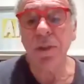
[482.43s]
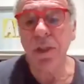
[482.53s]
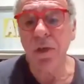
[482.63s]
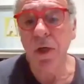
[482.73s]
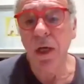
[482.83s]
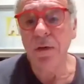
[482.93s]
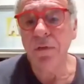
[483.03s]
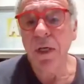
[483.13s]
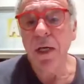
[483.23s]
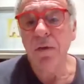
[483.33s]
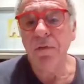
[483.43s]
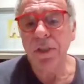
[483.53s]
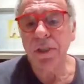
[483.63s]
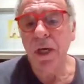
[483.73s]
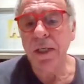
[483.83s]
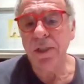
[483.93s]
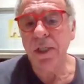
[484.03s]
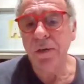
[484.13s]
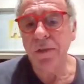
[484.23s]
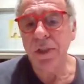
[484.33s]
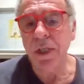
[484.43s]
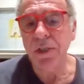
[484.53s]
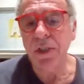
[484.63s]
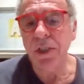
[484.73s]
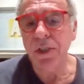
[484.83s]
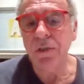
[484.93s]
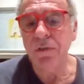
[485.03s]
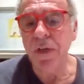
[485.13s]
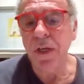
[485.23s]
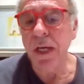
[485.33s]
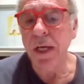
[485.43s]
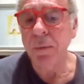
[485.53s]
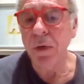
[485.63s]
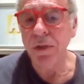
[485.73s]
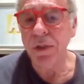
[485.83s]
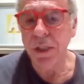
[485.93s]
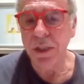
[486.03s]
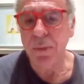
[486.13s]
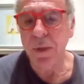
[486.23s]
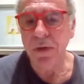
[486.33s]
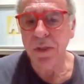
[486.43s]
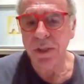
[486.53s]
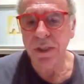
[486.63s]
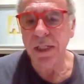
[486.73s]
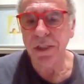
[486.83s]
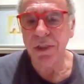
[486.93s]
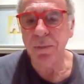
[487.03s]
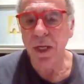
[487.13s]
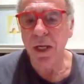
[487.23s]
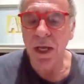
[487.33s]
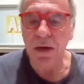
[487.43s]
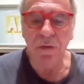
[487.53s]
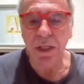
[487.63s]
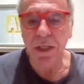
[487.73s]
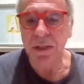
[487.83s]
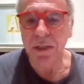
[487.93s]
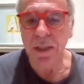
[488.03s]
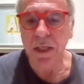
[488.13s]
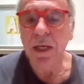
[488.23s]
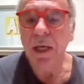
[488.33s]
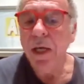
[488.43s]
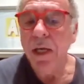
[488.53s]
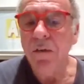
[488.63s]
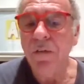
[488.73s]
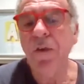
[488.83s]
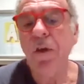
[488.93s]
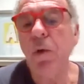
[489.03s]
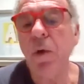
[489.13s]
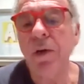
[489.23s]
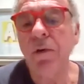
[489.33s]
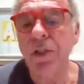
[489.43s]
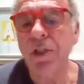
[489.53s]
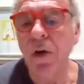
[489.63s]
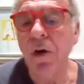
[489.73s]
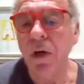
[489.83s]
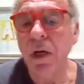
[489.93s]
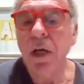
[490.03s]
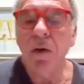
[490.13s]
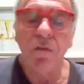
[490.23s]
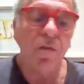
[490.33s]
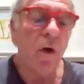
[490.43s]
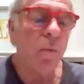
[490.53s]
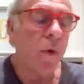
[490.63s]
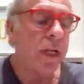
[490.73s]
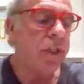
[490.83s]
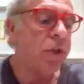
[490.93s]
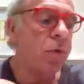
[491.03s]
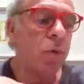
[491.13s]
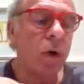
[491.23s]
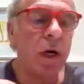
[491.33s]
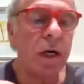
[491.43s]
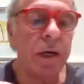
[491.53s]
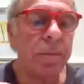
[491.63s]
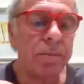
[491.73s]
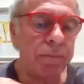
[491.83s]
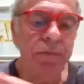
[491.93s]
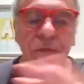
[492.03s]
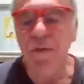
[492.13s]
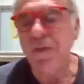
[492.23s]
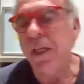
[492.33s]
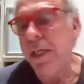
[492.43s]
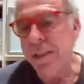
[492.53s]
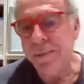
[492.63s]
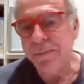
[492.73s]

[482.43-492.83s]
in your life. Every sight, sound, sensation, feeling, emotion, experience, taste, smell, everything is in there. If you hear a song from when you were 15,